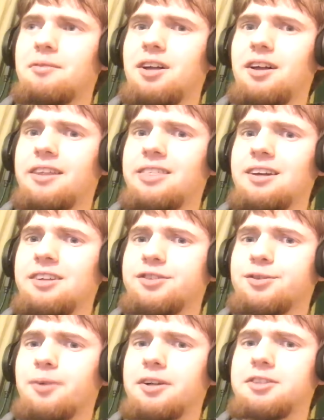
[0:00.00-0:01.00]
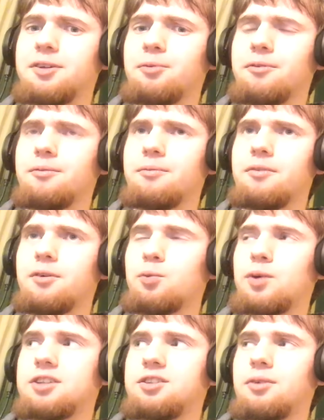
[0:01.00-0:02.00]
Well, I think it's a Reggie, a
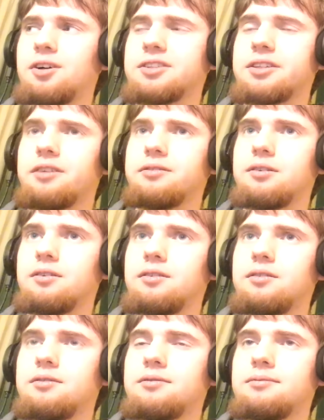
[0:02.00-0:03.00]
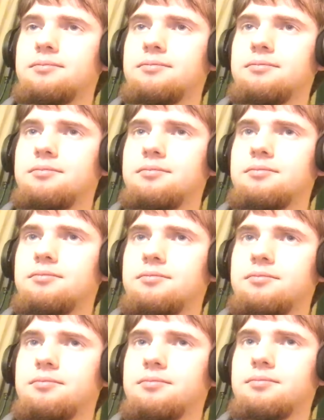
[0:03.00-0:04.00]
Reggie Watts cover. Right. I can't wait for our
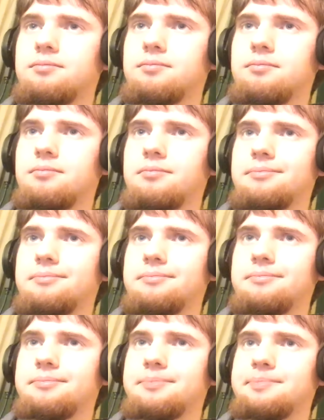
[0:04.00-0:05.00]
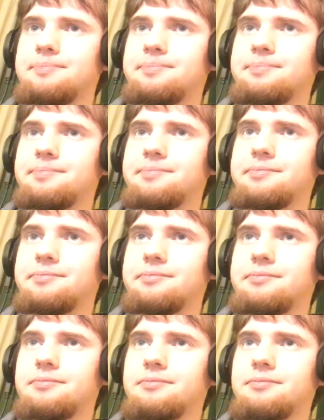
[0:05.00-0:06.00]
next adventure. Well, hello. Welcome to
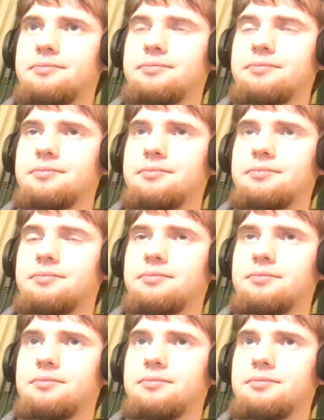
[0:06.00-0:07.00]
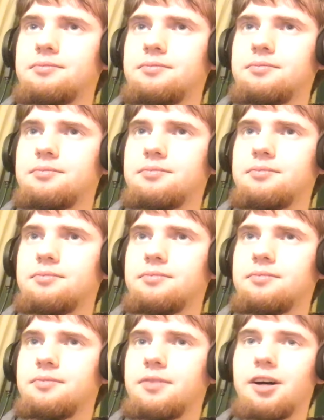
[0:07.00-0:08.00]
the land of exploding animals.
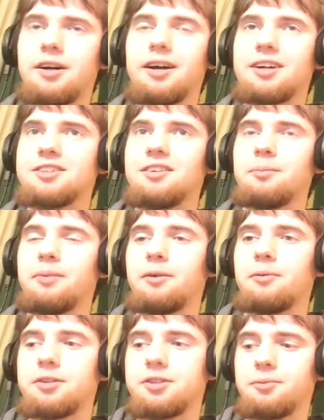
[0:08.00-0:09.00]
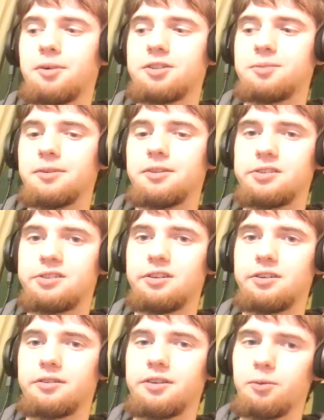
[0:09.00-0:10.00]
Not actually by Reggie Watts, but the
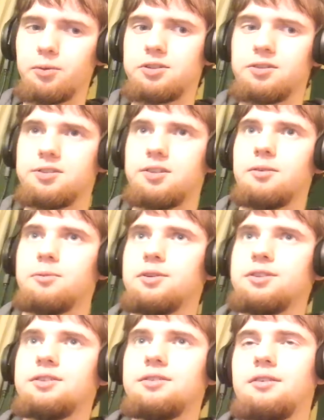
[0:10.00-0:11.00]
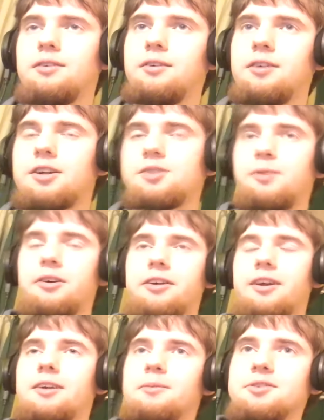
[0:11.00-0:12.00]
song, the original song was.
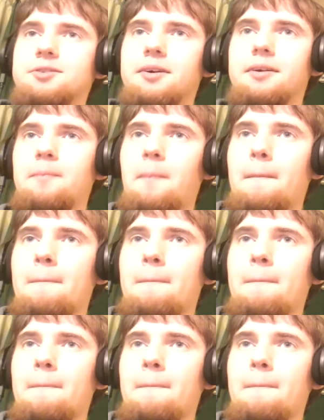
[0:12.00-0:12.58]
Exploding animals, right?